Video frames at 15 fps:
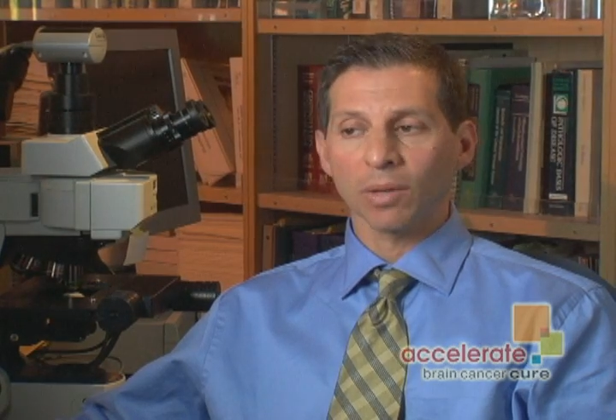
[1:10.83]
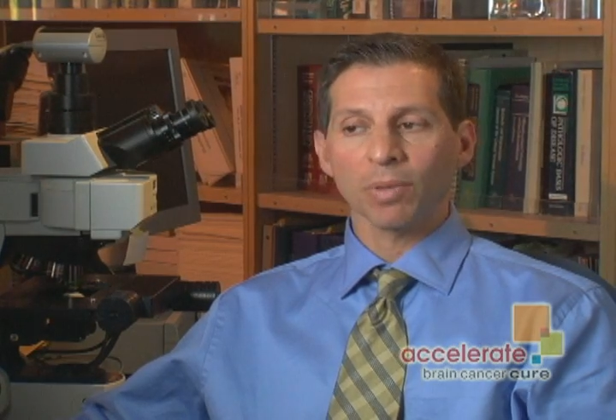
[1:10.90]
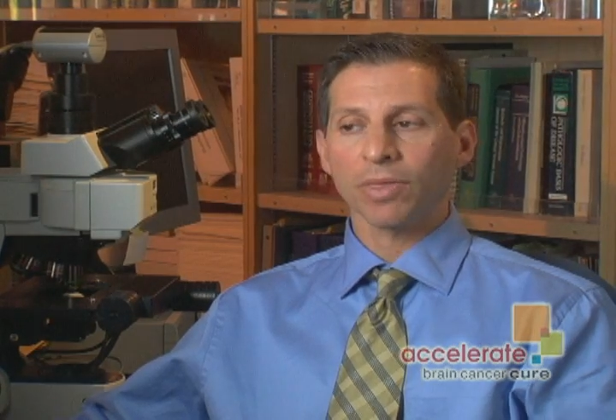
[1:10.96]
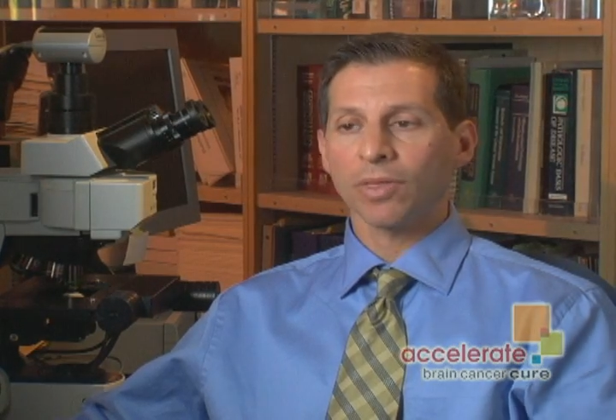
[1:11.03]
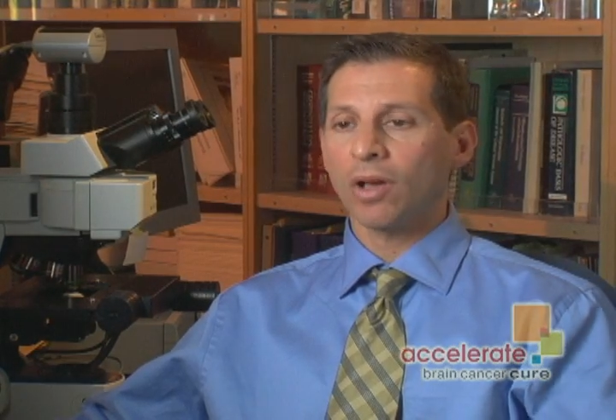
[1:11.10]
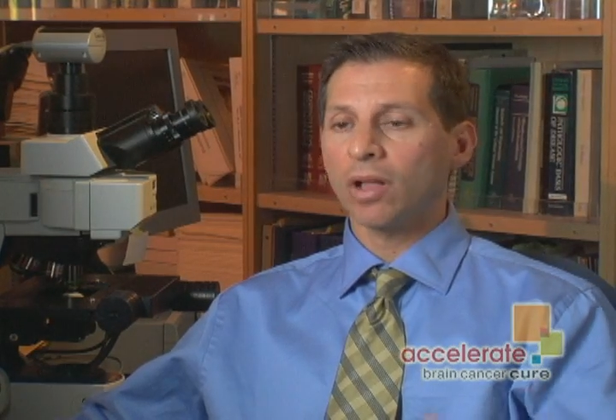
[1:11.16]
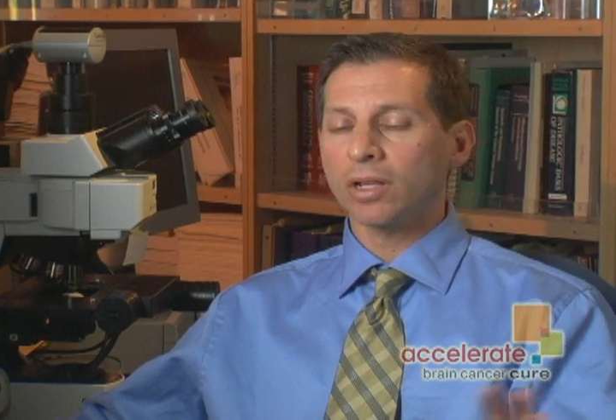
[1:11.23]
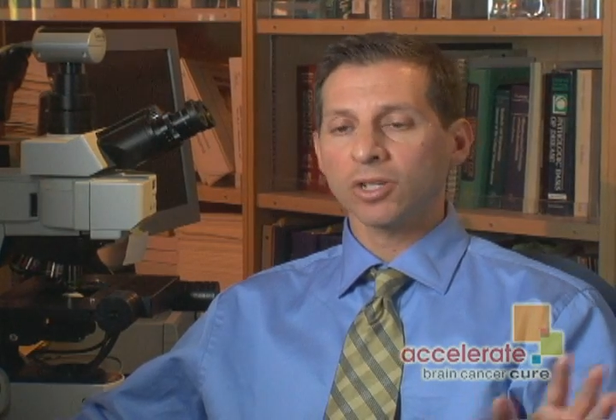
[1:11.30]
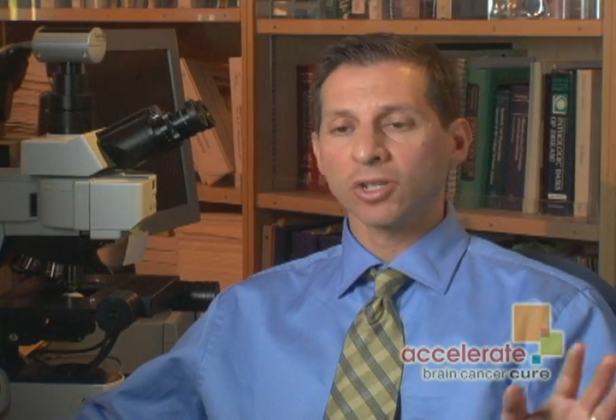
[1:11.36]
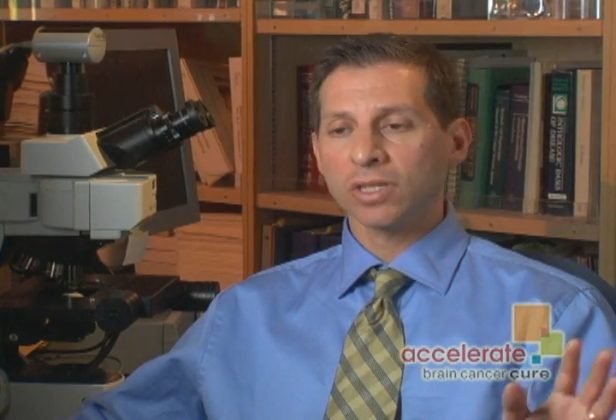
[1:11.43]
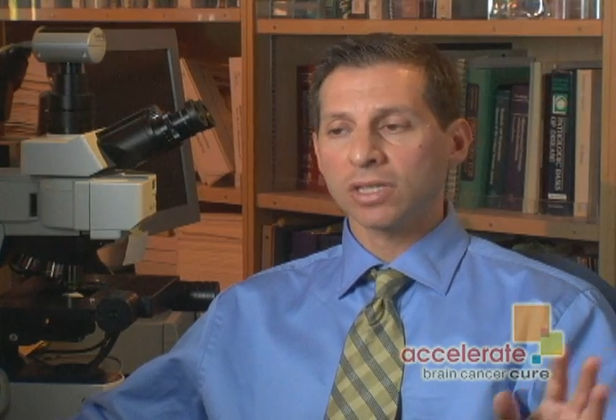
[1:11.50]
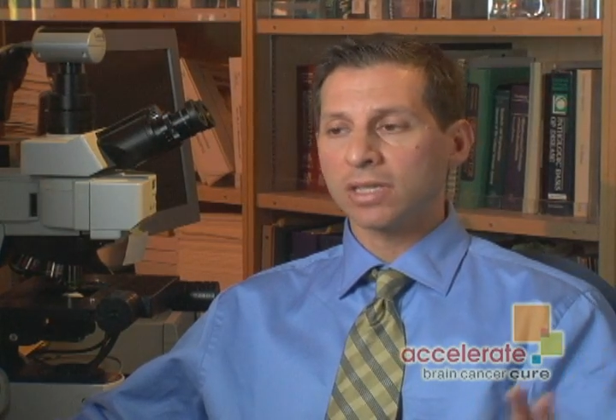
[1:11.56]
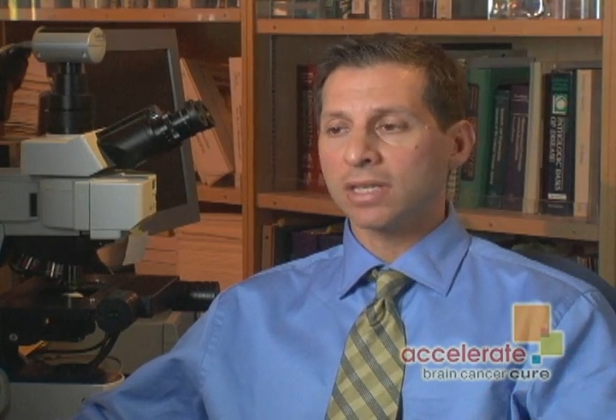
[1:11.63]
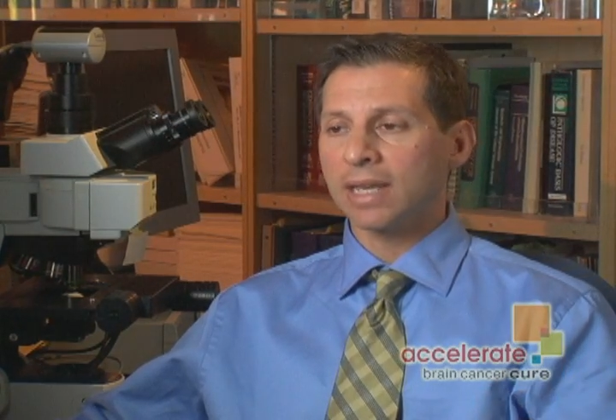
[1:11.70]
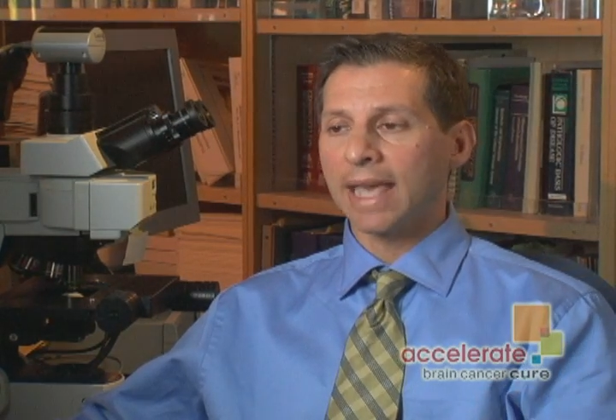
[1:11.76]

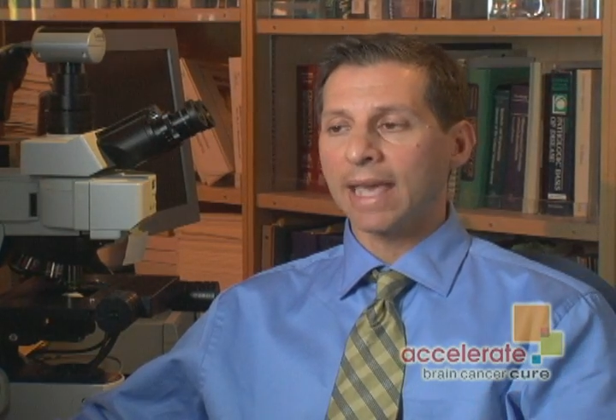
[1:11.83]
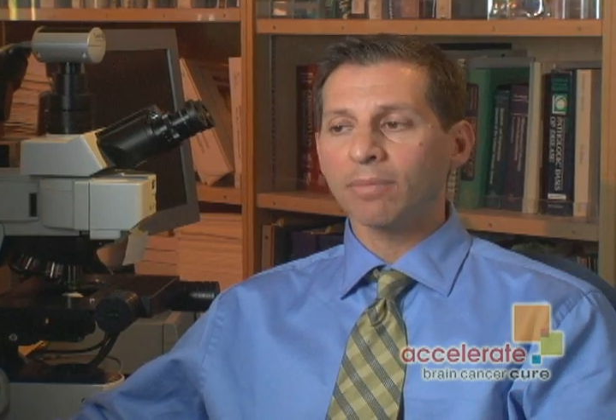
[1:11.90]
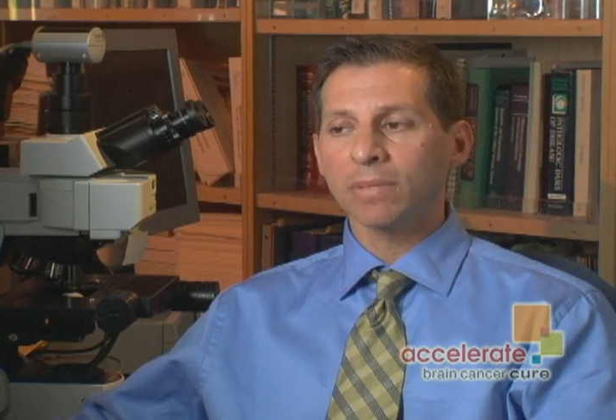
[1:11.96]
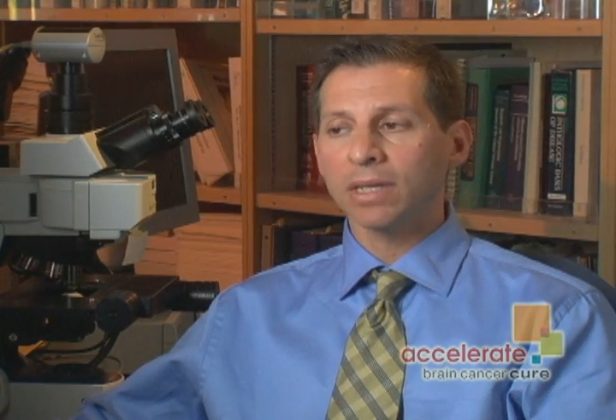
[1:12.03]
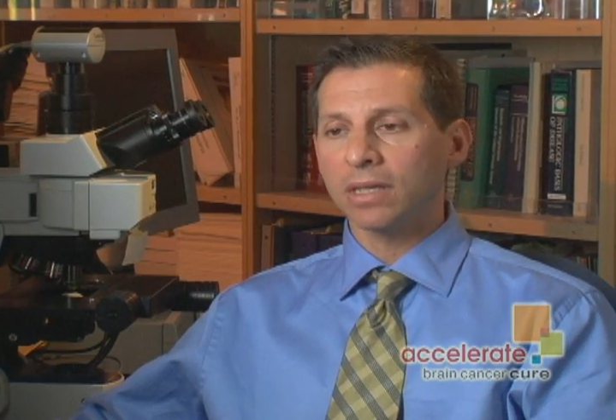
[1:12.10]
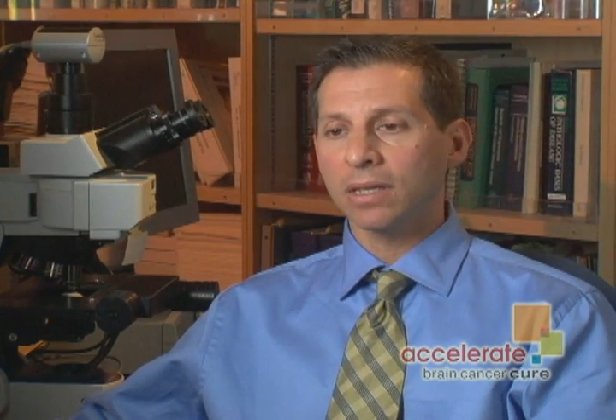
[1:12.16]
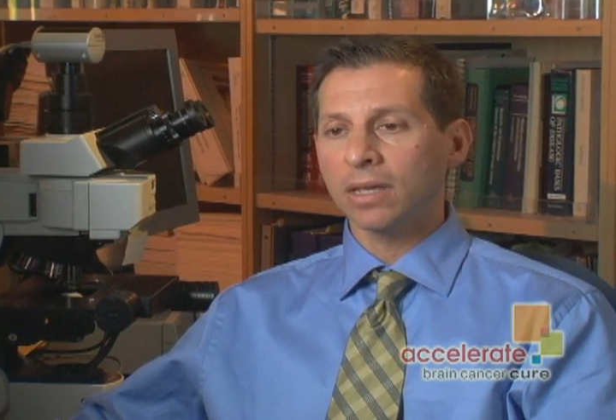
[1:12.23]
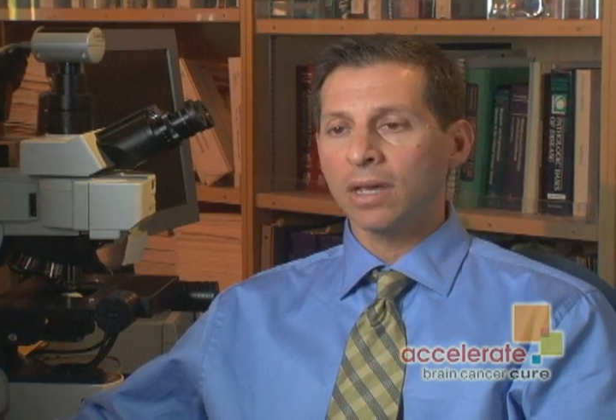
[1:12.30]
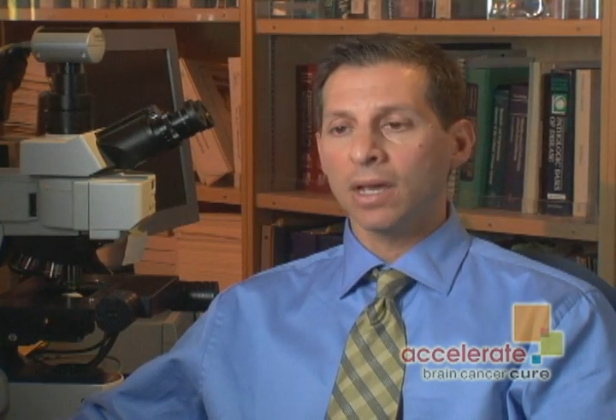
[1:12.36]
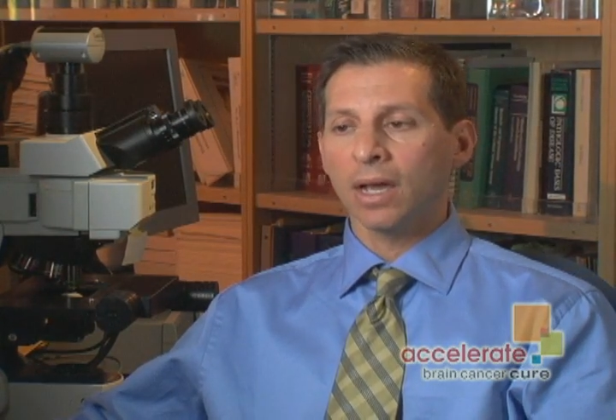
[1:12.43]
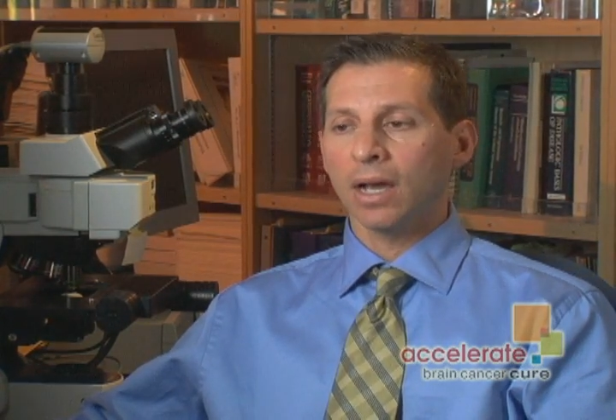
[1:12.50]
pathologist is an MD,